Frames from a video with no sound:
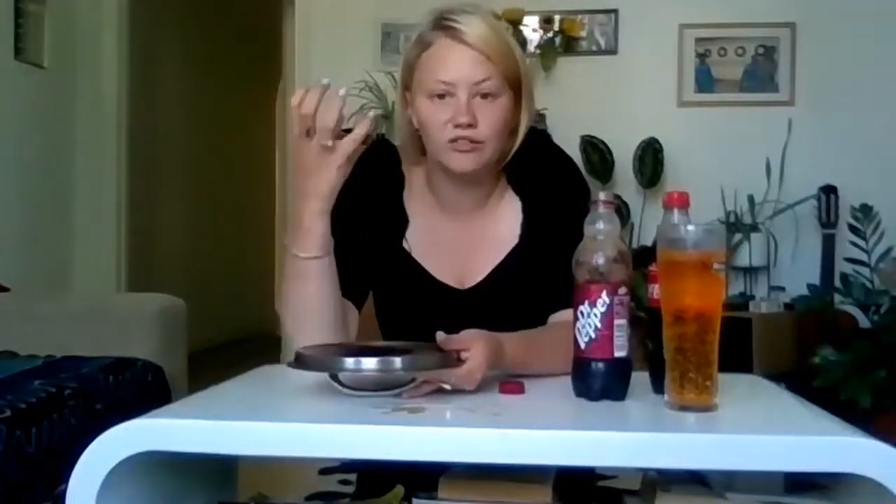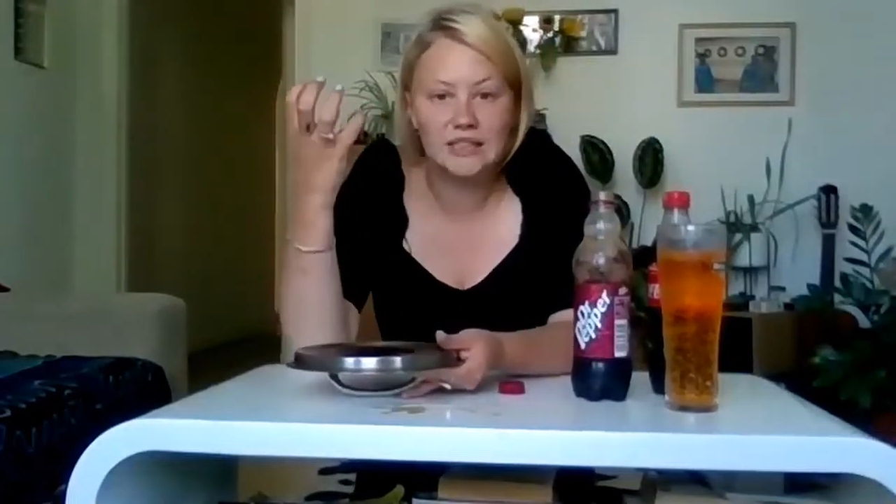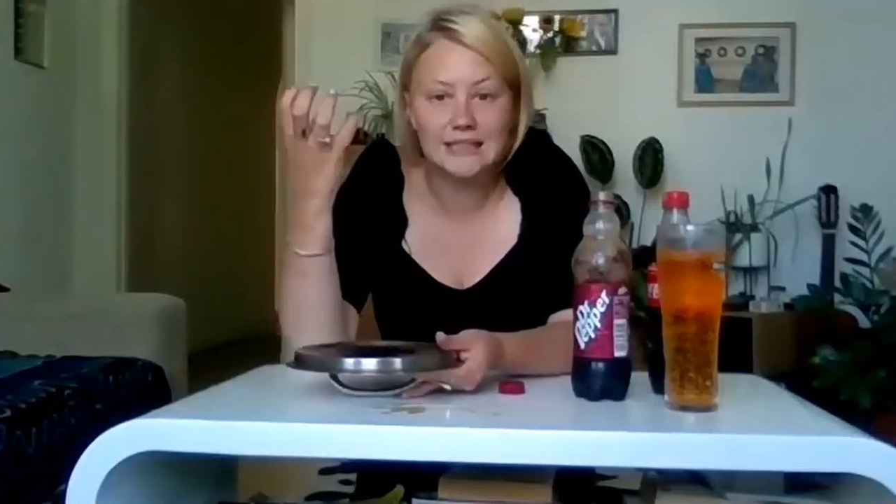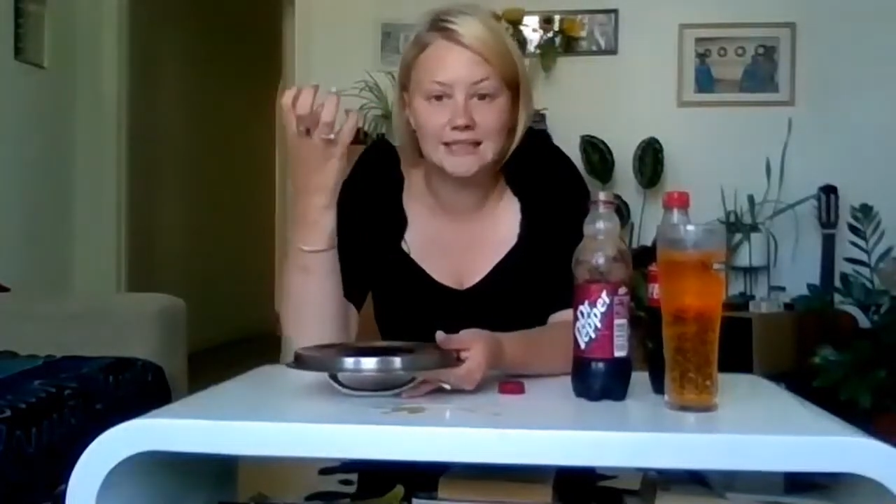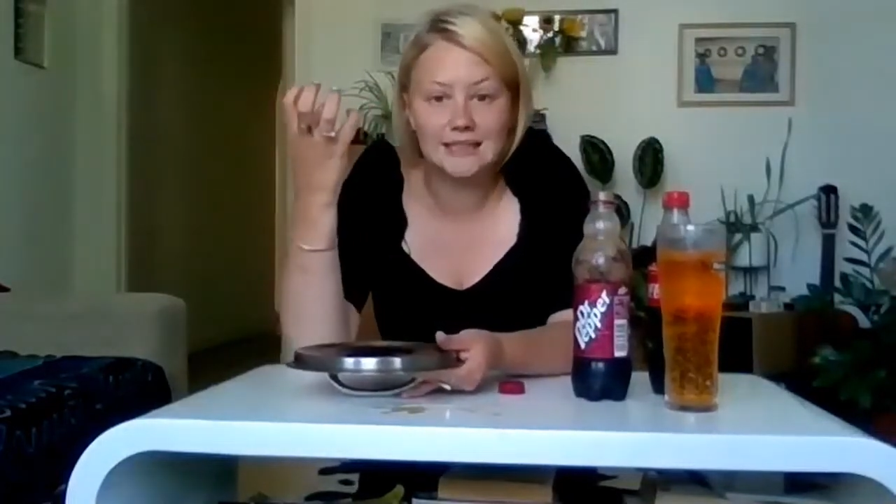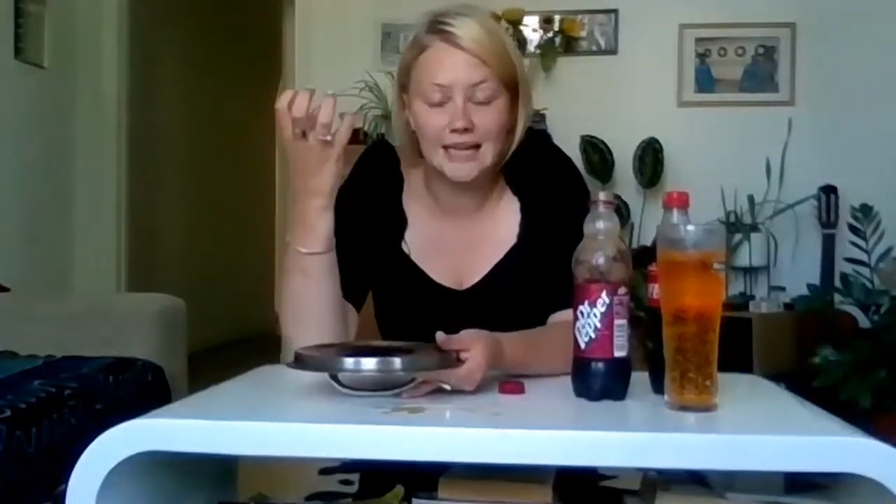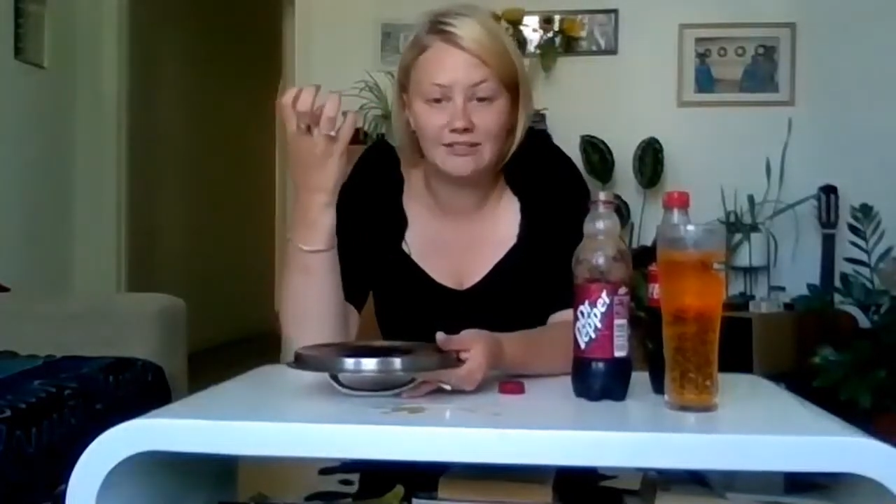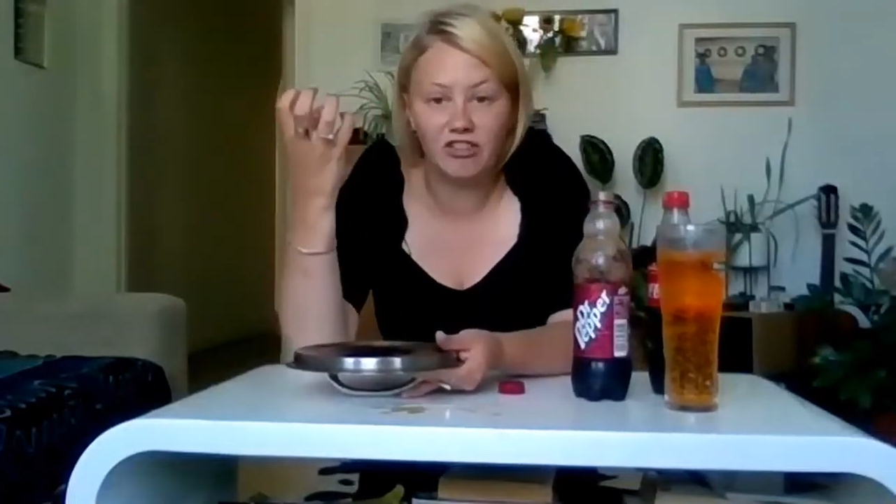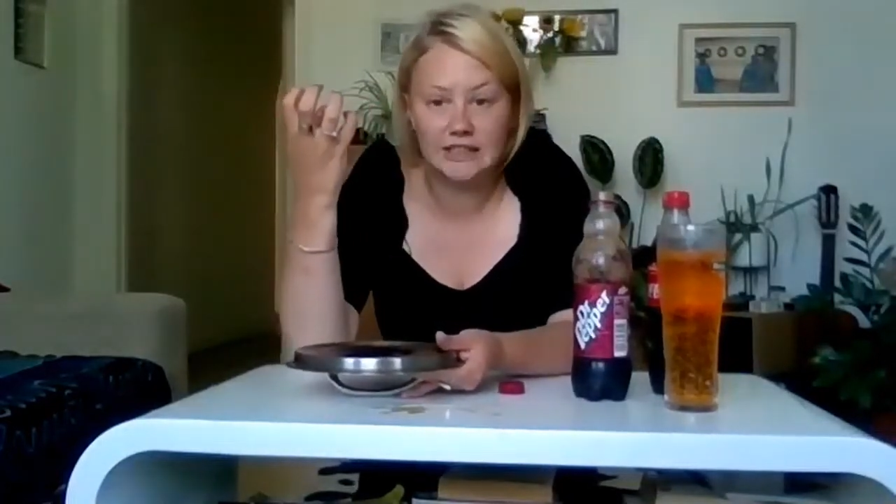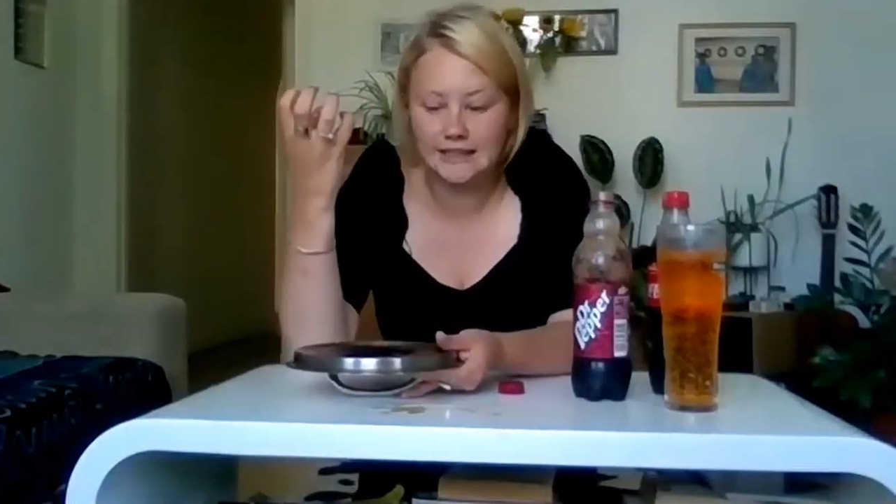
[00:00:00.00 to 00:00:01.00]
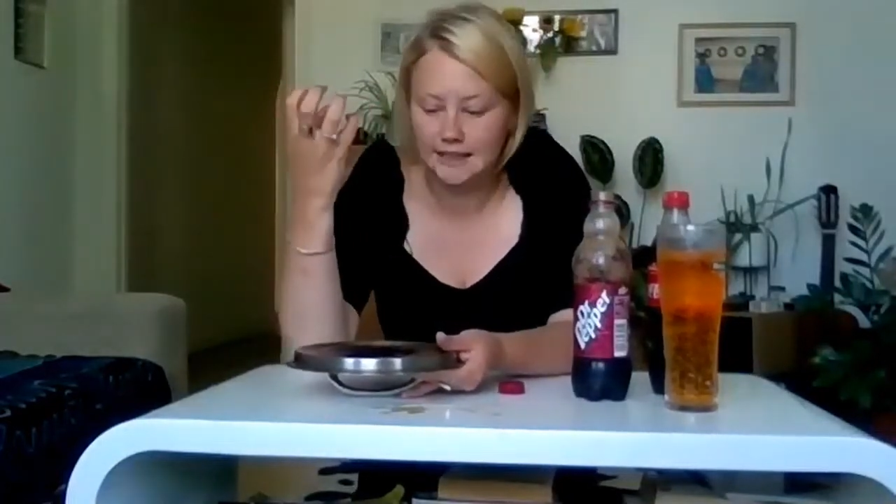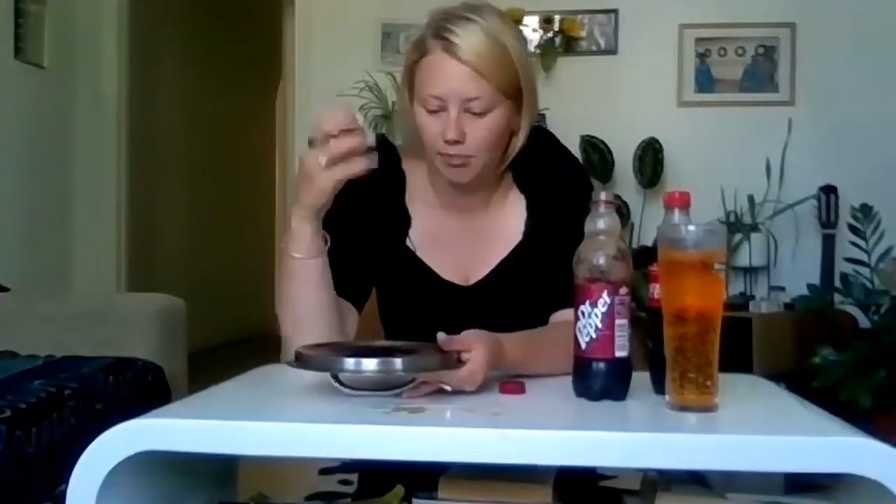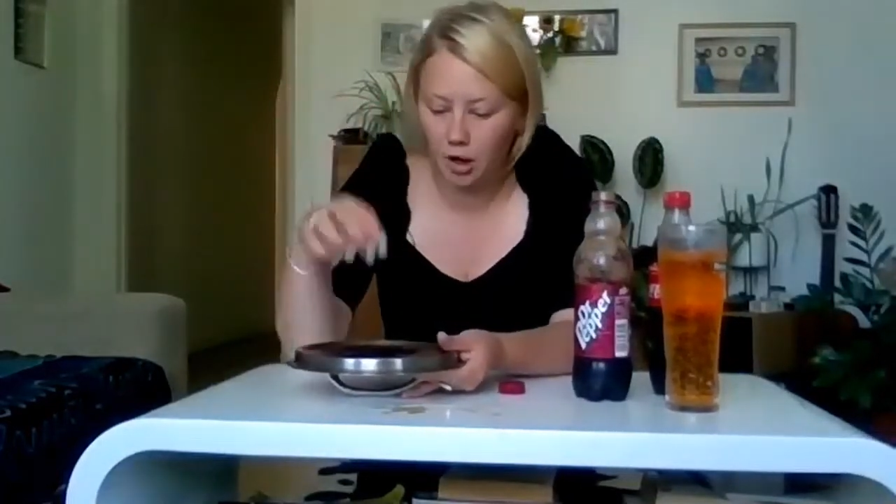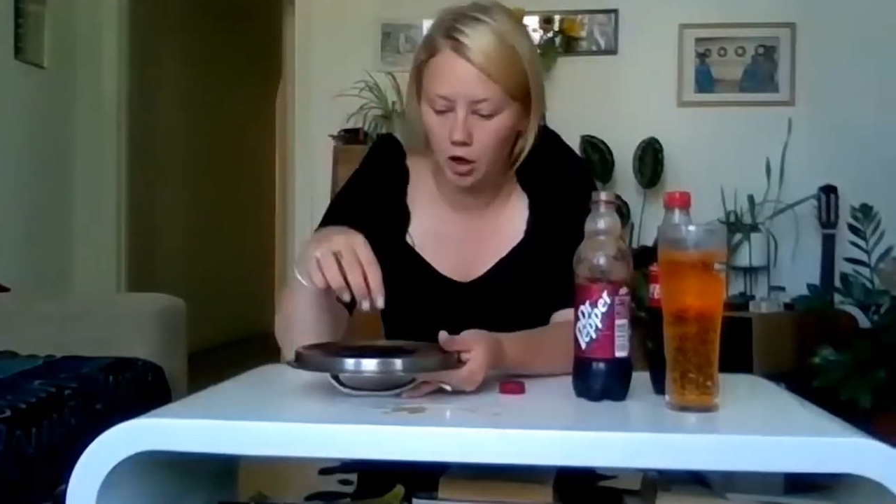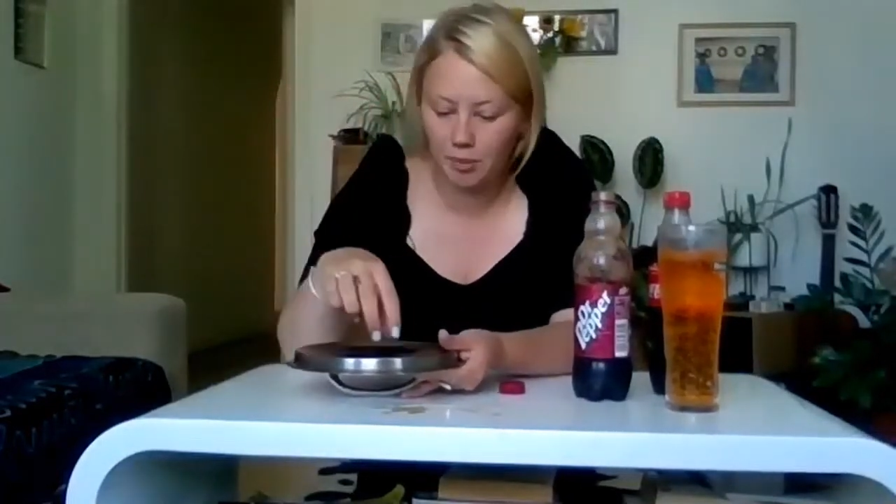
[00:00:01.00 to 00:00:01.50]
it freezes in a block,